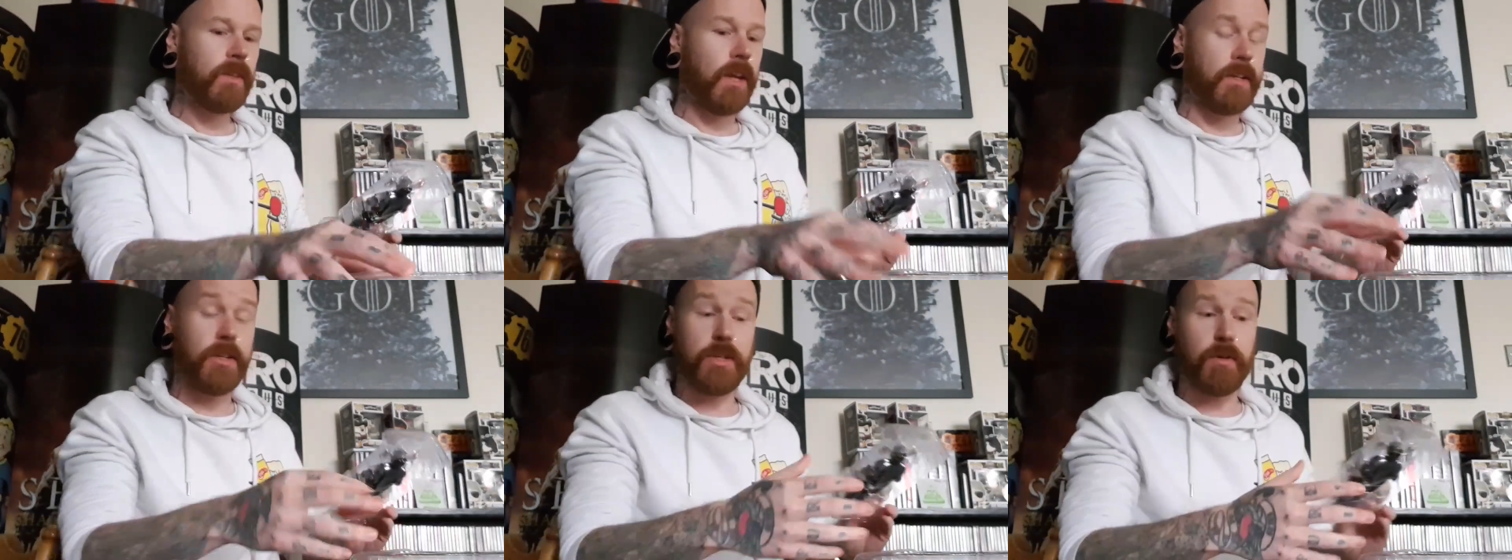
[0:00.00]

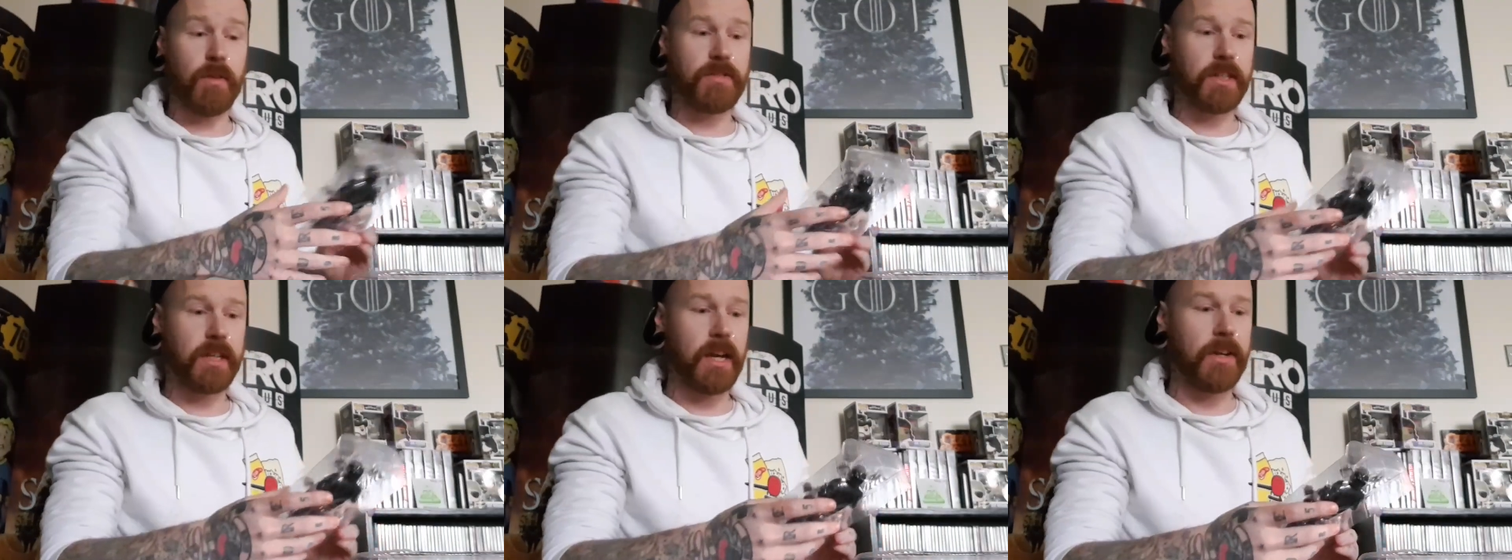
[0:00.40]
and you do
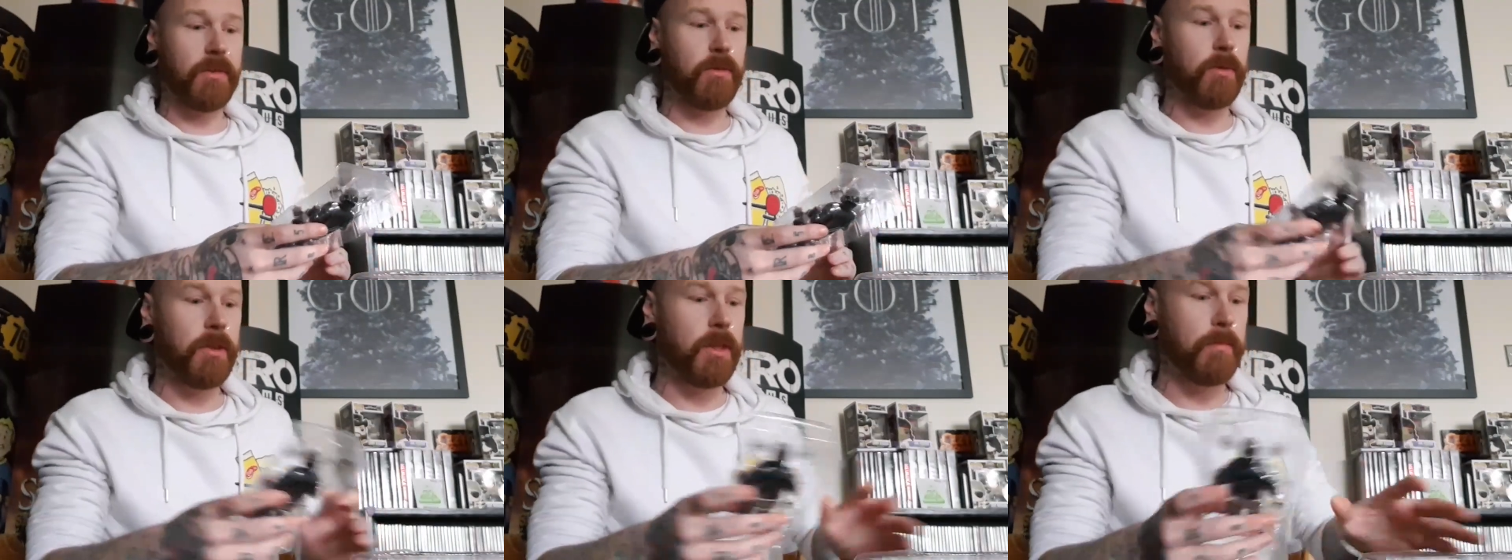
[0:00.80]
have to kind
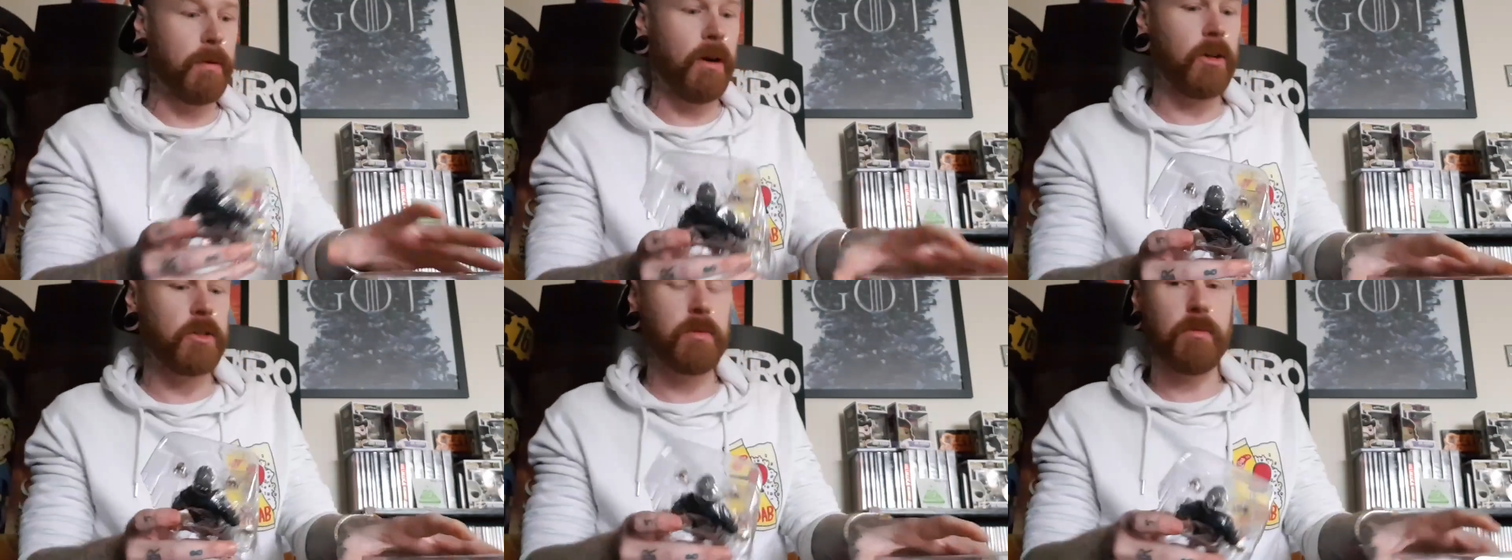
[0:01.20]
of ruin the
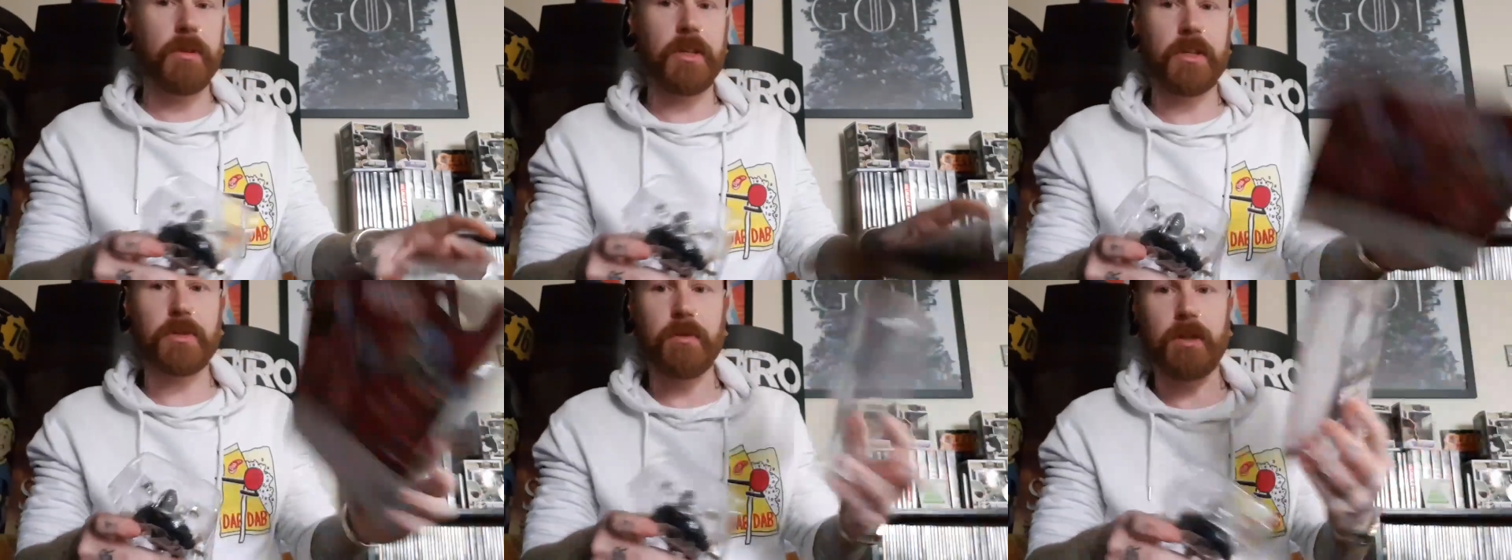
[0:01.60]
box. But with
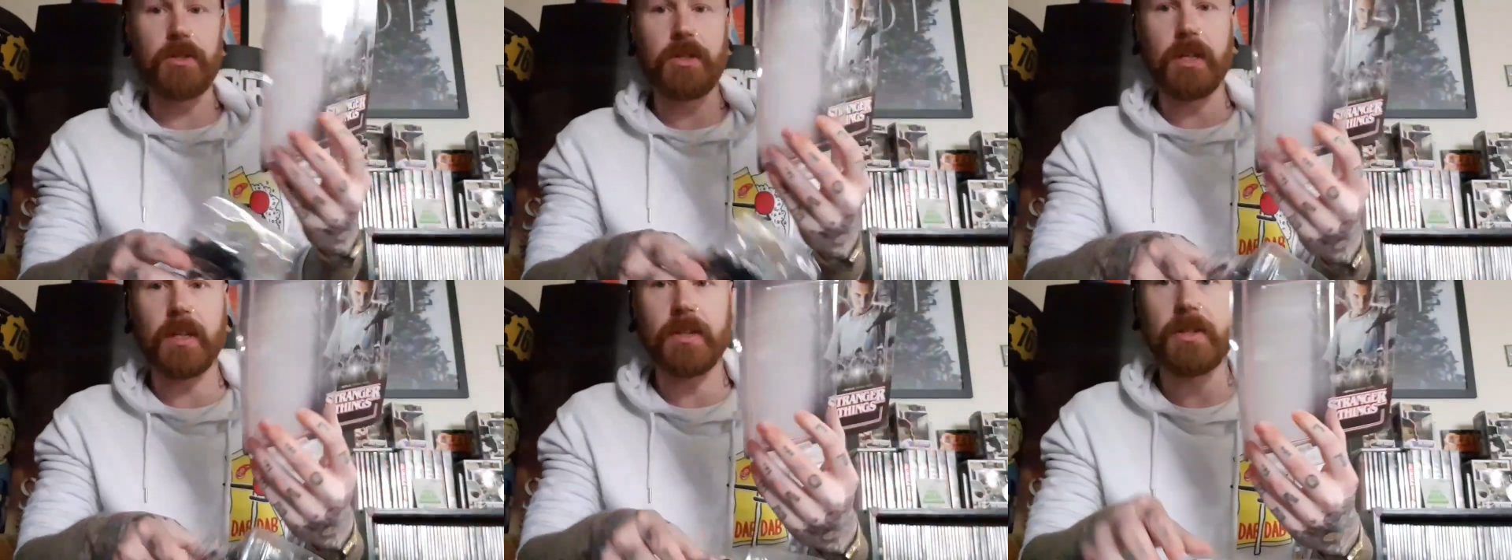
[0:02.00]
this one, as
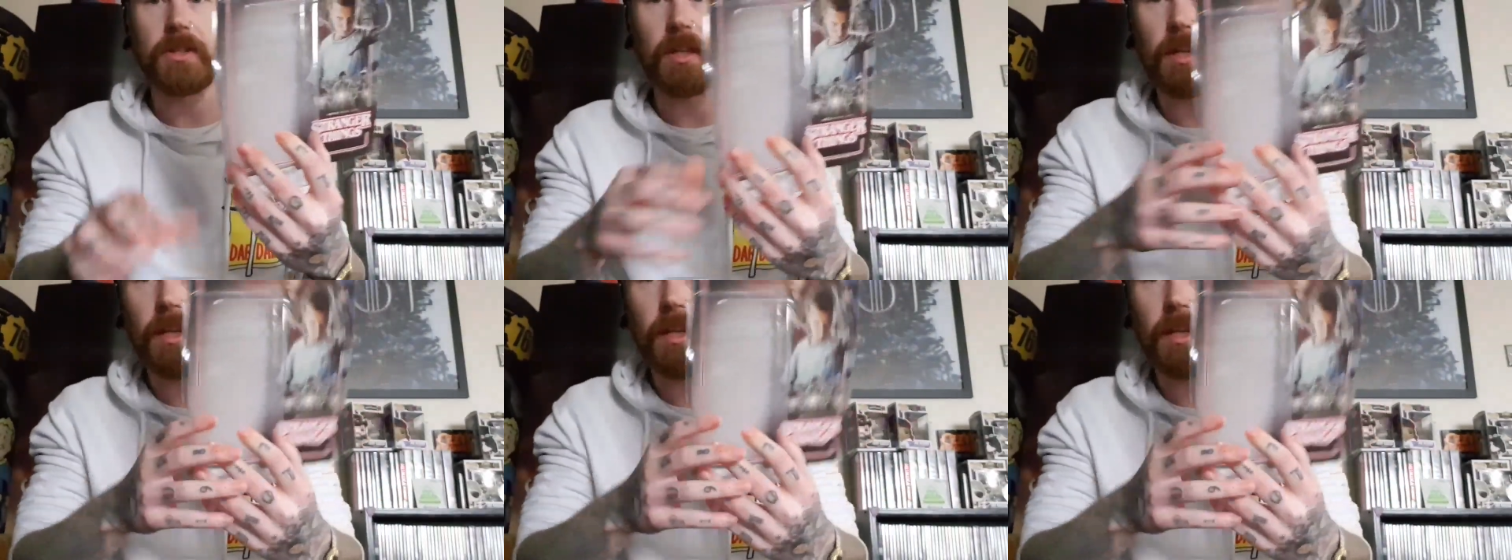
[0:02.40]
you can see,